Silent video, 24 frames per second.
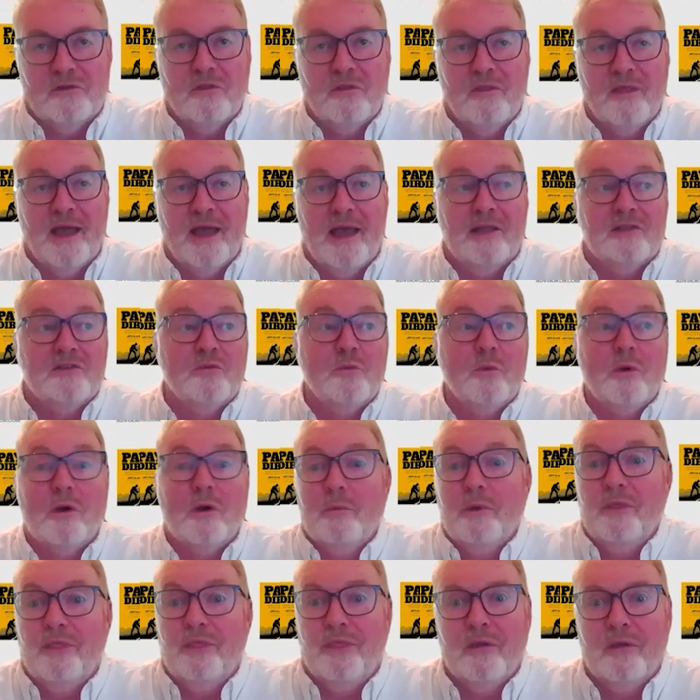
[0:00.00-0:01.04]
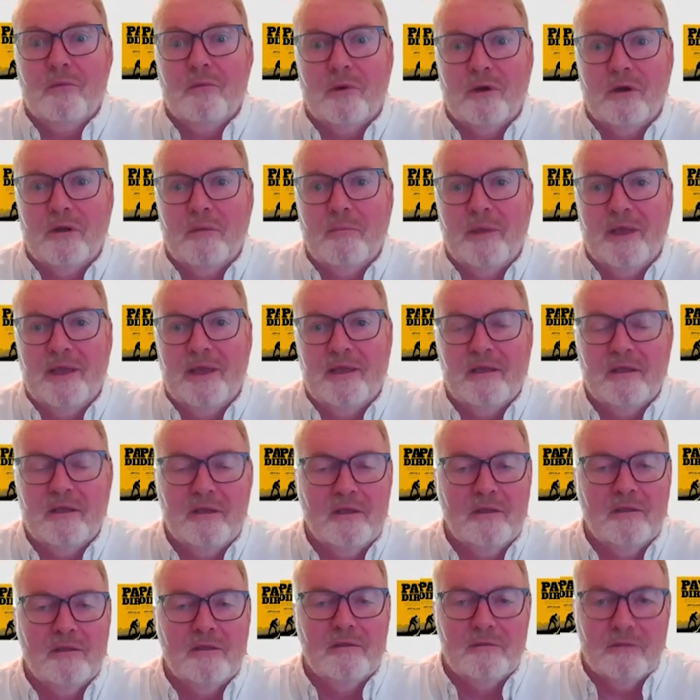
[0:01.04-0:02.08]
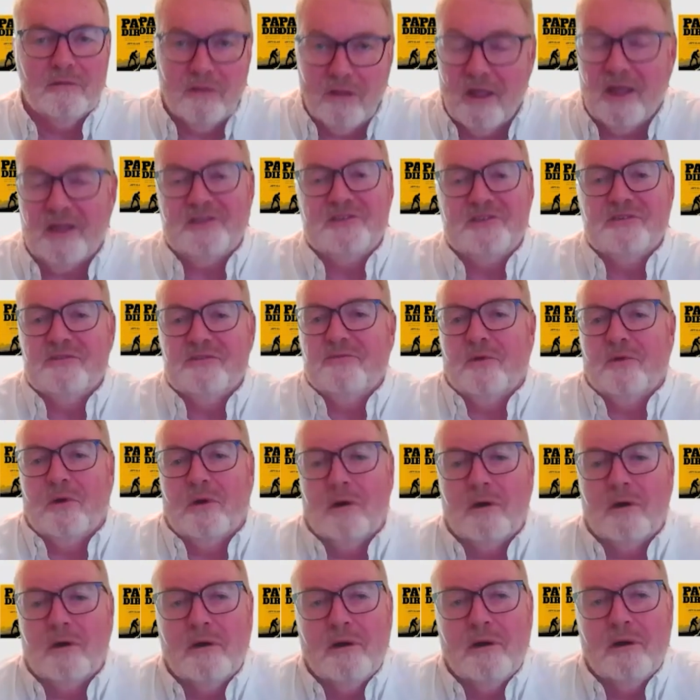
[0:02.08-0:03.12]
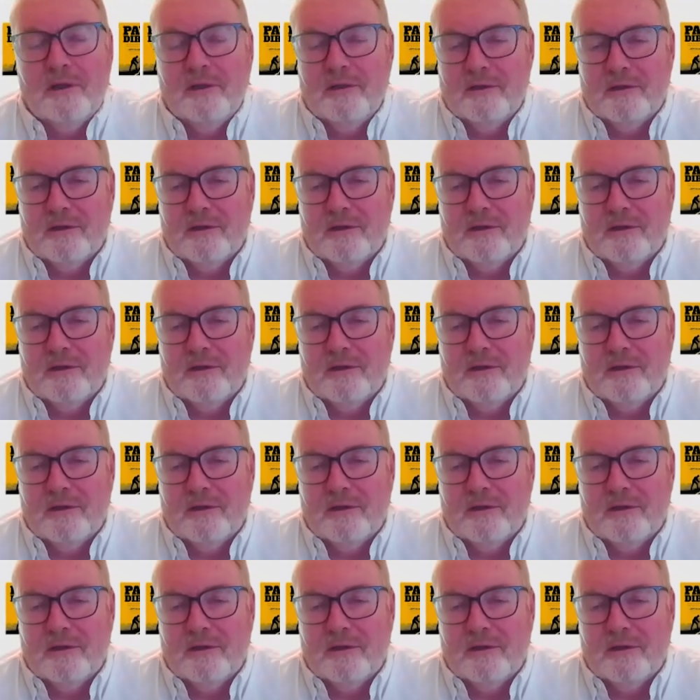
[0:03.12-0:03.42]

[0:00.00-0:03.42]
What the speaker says: And that's where we think we're going to make lots of our